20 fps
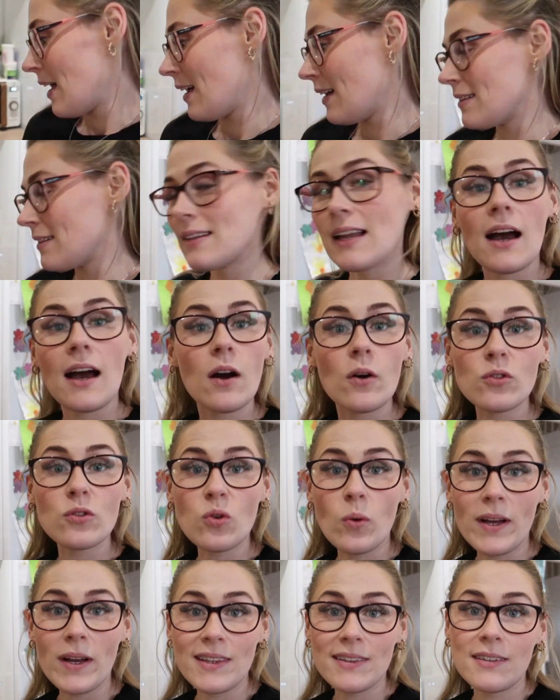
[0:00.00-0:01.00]
it is now
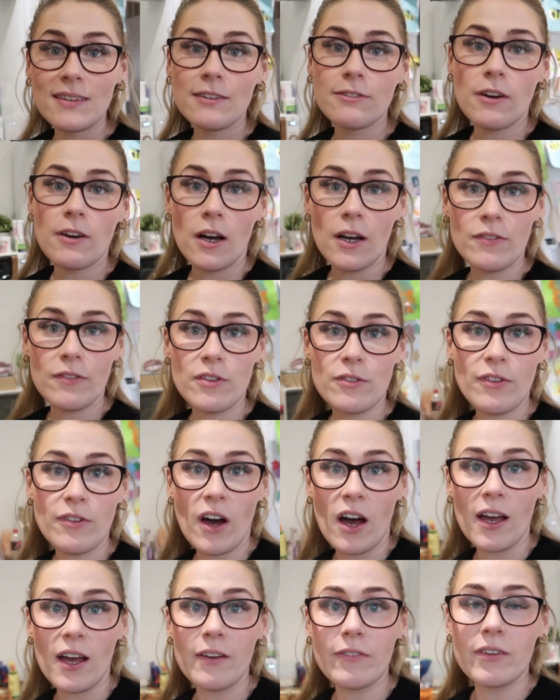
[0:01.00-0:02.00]
25 to
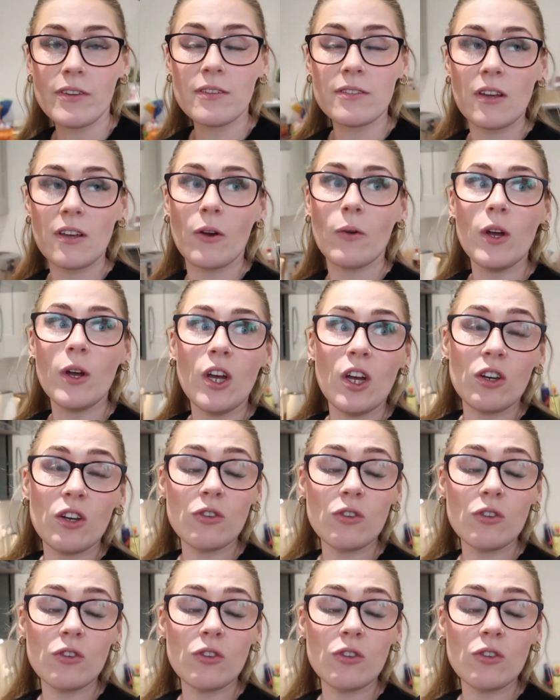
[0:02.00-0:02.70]
5 and so